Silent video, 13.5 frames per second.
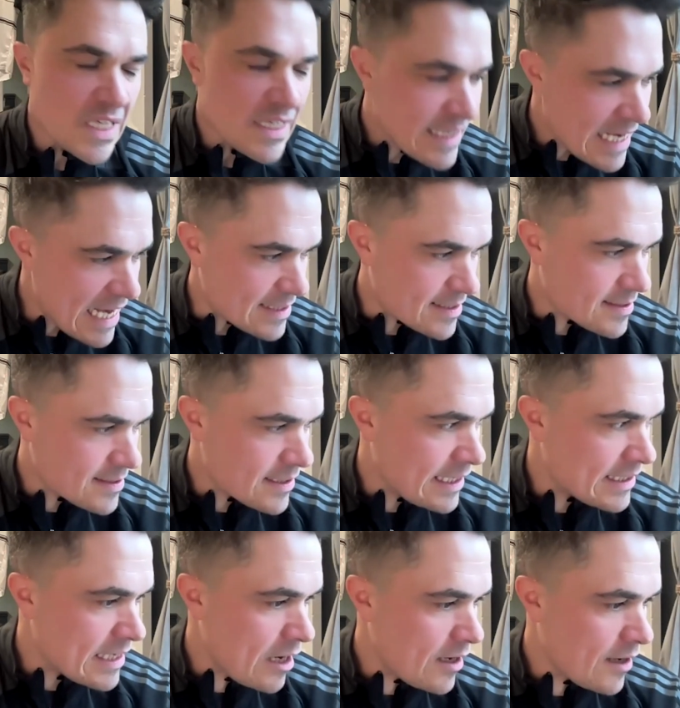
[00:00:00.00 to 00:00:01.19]
Yes,
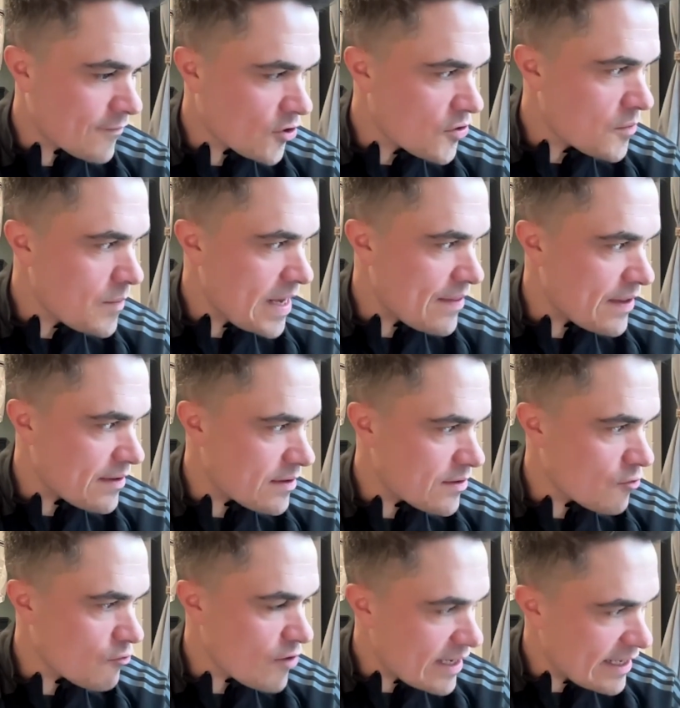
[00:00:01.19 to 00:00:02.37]
I've got to admit that
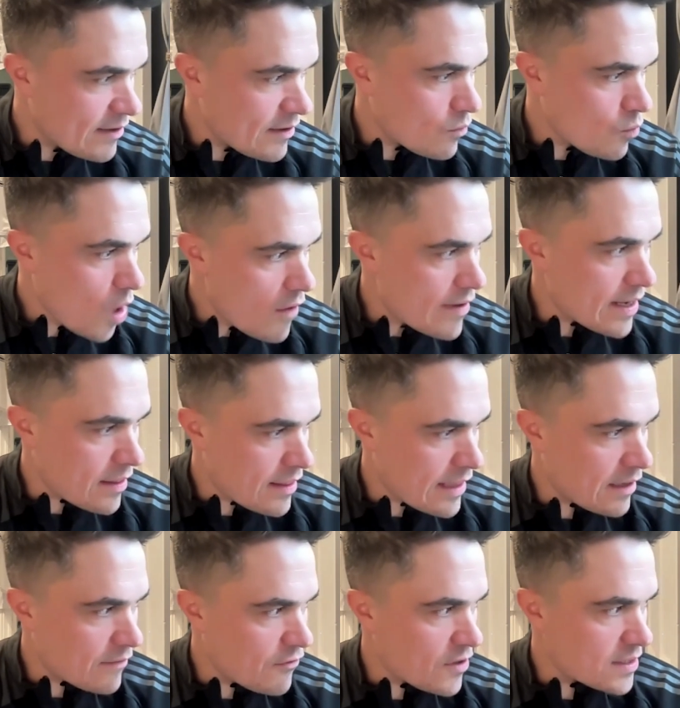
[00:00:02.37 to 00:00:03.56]
the really worrying
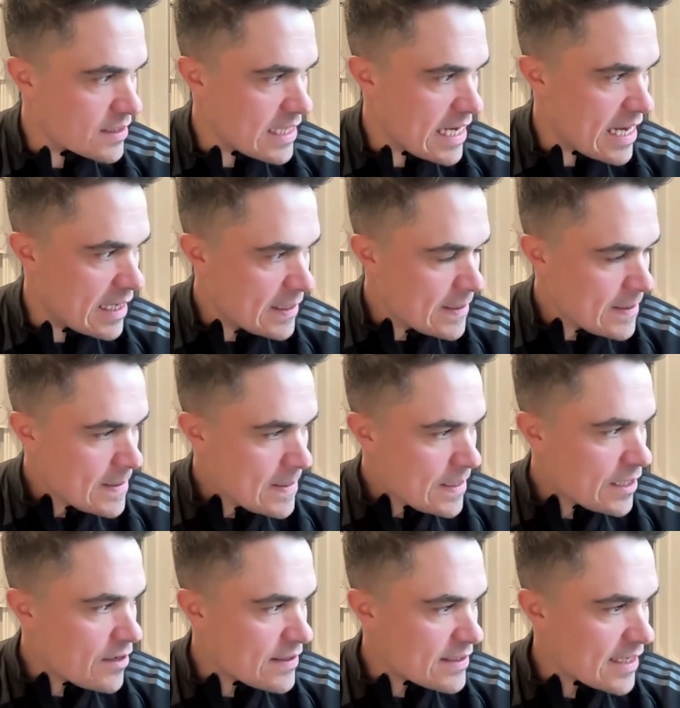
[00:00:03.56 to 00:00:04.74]
thing for us there,
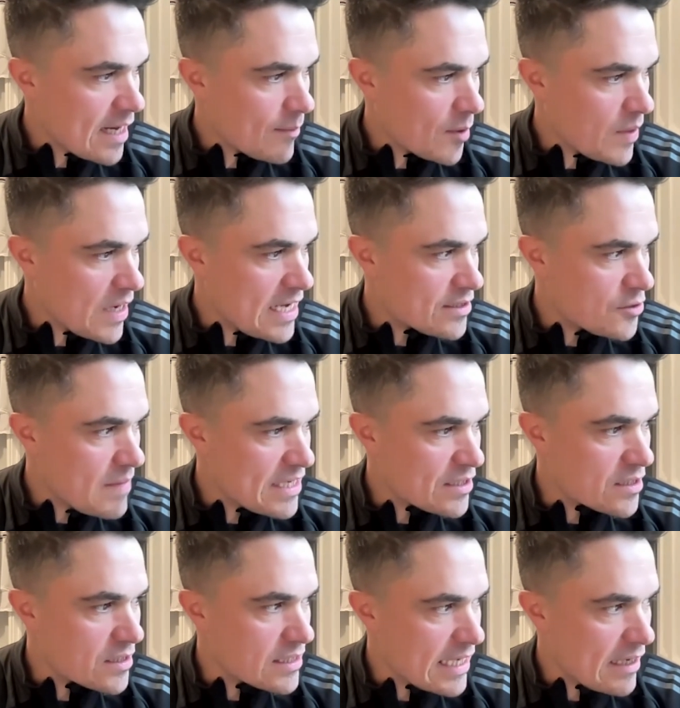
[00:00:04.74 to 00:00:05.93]
there's a couple of players you
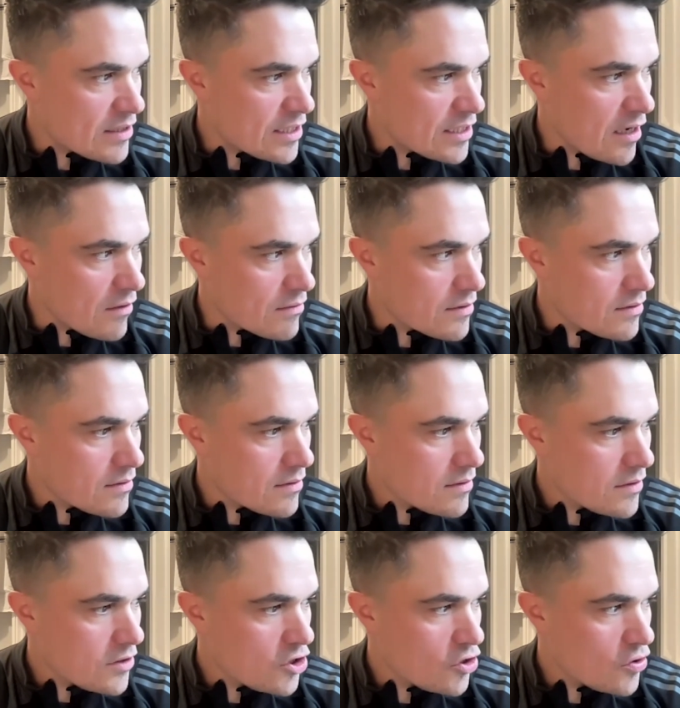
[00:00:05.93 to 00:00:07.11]
mentioned that,
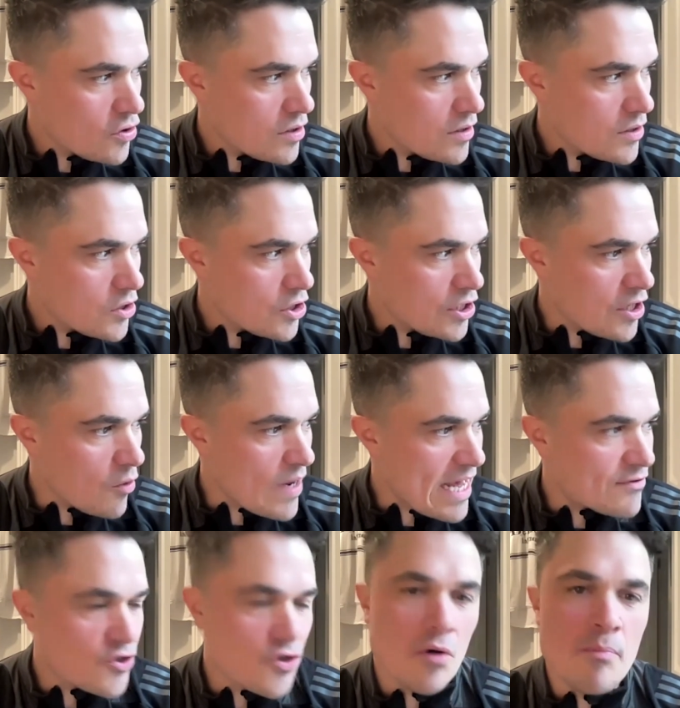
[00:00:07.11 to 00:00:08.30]
we
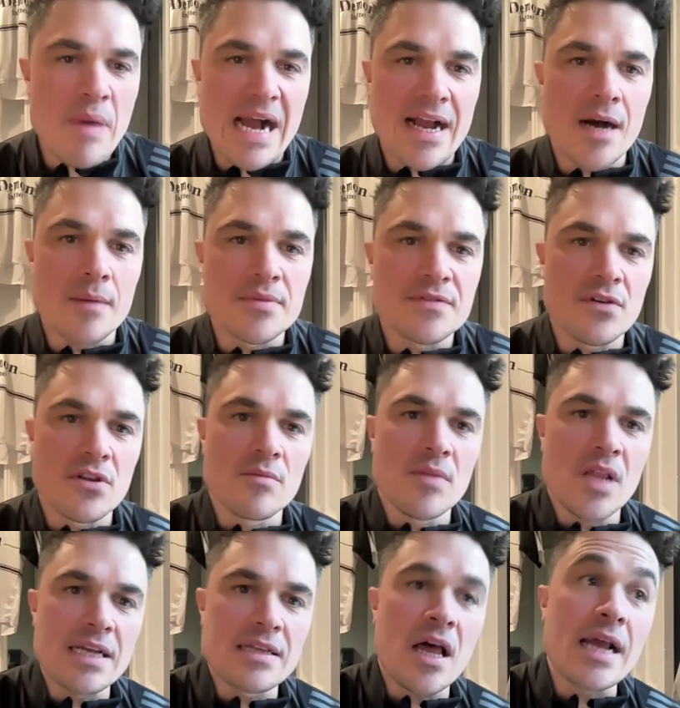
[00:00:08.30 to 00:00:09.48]
have strong backups for them.
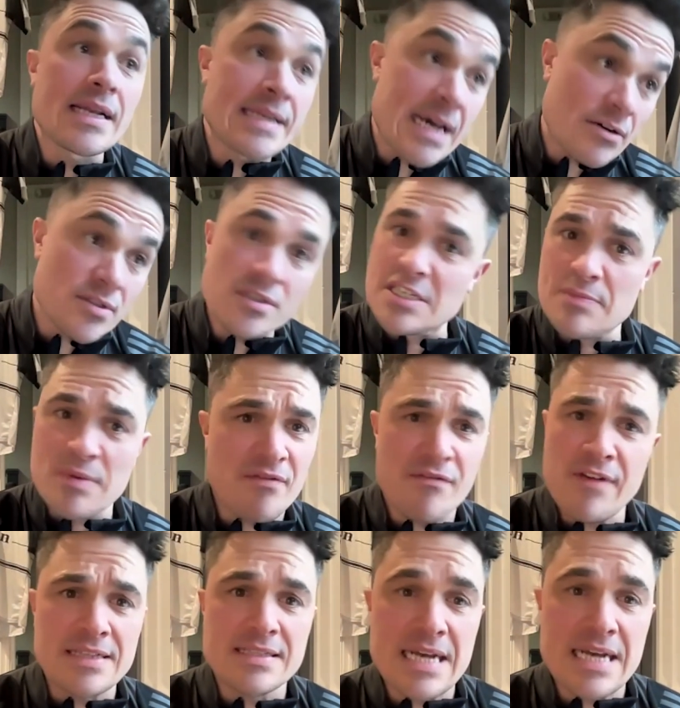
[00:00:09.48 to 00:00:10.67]
Like Nelson, he's been
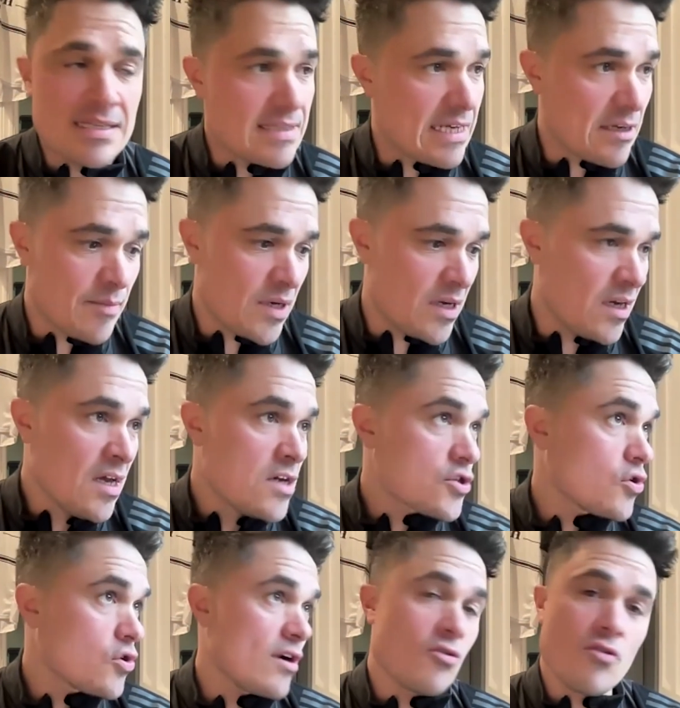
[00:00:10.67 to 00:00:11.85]
fantastic, but
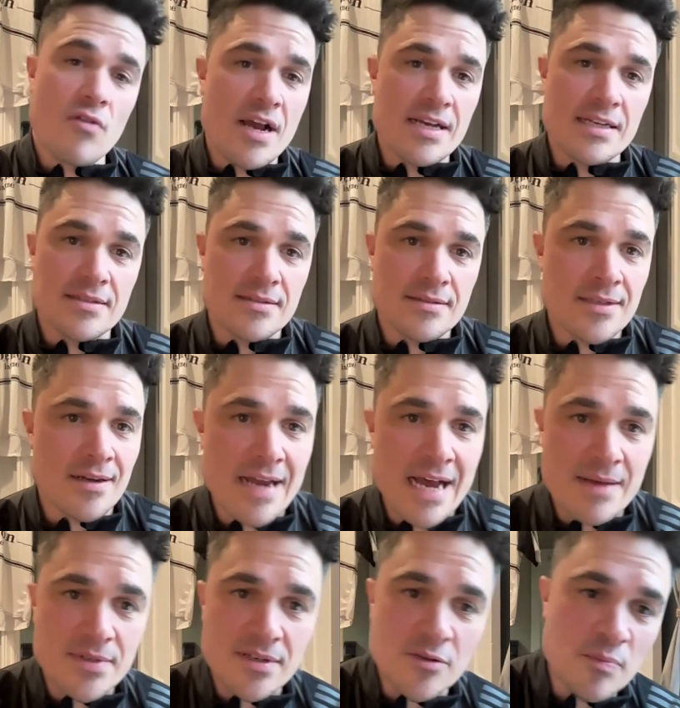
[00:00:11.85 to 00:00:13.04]
Traore is, an
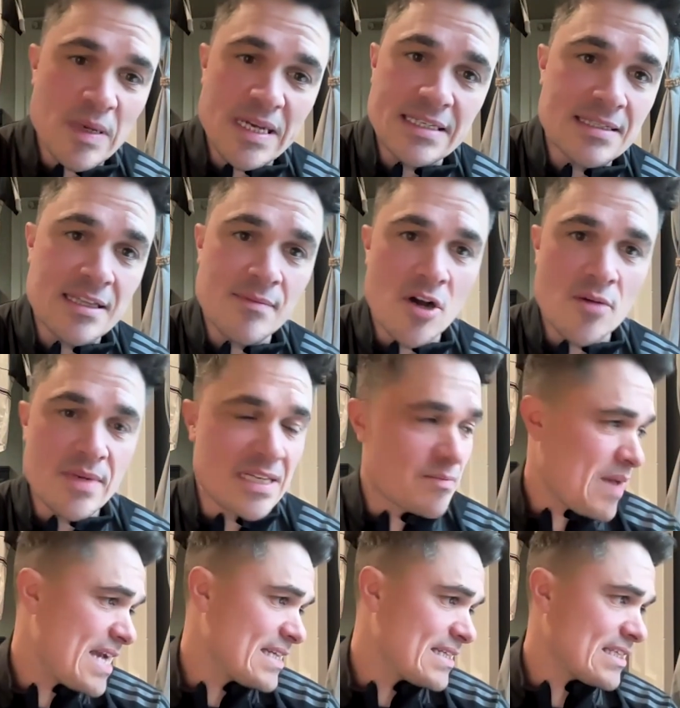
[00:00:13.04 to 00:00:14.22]
absolute beast at the moment. His
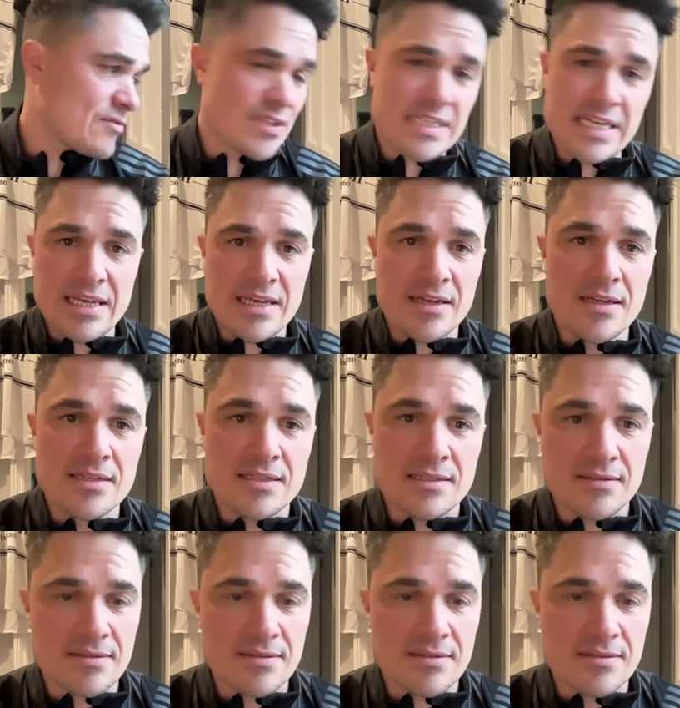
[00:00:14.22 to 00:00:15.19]
pace is ridiculous.